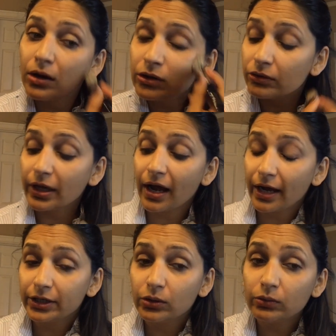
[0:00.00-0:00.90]
Today
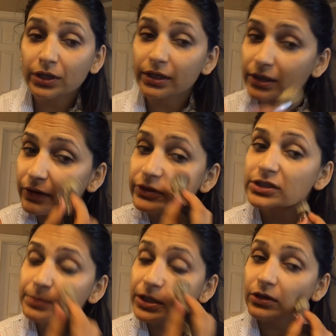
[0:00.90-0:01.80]
I do need
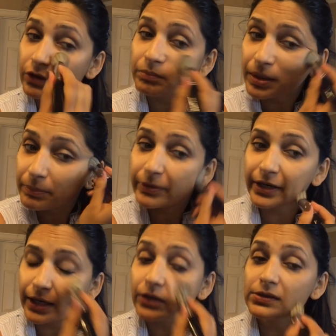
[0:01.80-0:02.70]
coverage because of my
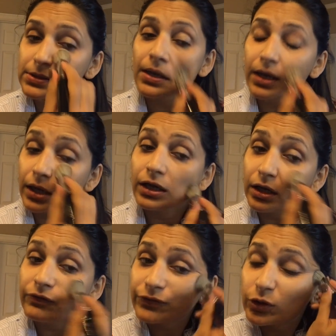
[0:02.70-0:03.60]
breakouts.
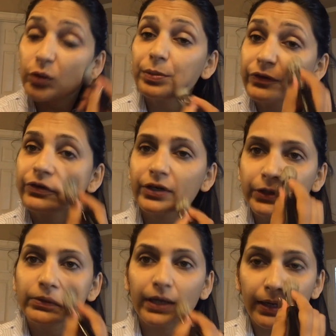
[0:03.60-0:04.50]
If you prefer,
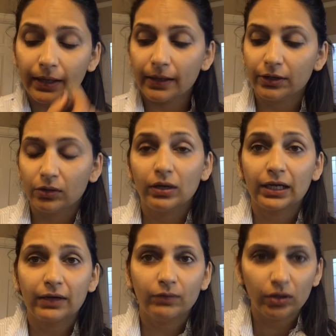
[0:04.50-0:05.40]
you can,
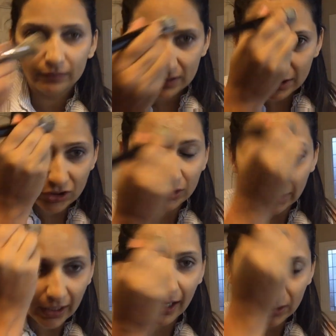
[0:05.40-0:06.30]
like I've always said,
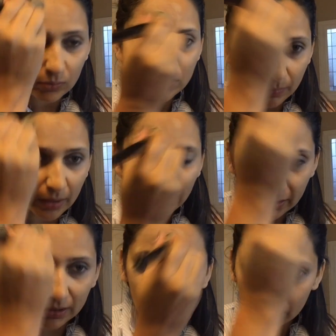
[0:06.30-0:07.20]
generally I use the BB
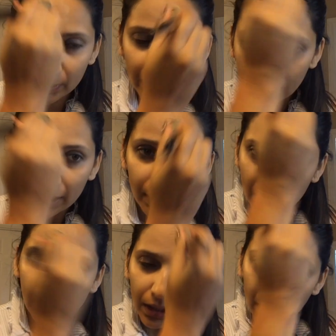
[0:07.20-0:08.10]
cream, but
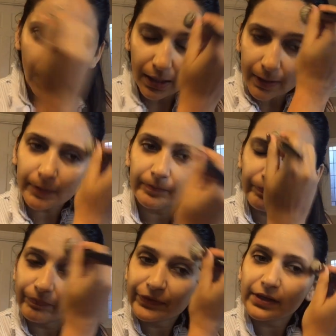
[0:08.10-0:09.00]

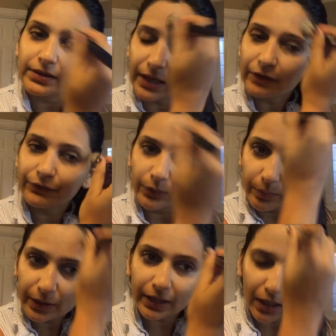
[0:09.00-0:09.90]
since I had few
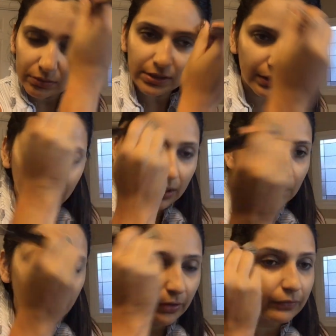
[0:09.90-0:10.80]
breakouts, I need a
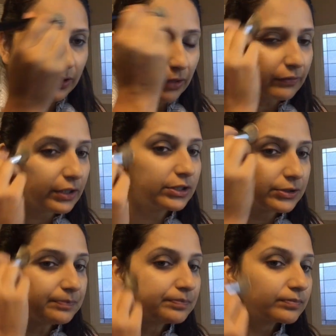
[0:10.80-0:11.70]
little bit of
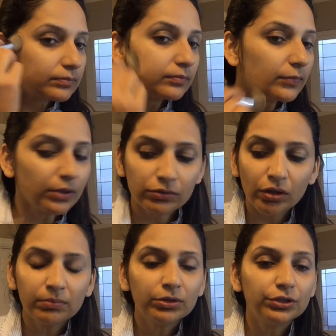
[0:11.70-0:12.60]
coverage.
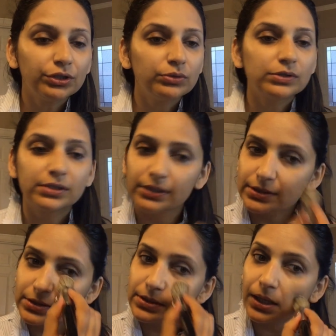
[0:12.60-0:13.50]
So I'm going to use
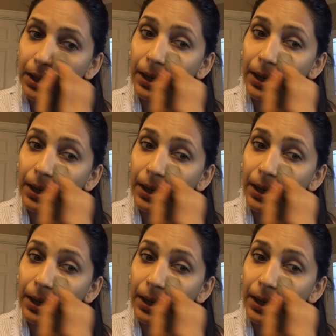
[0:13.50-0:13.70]
this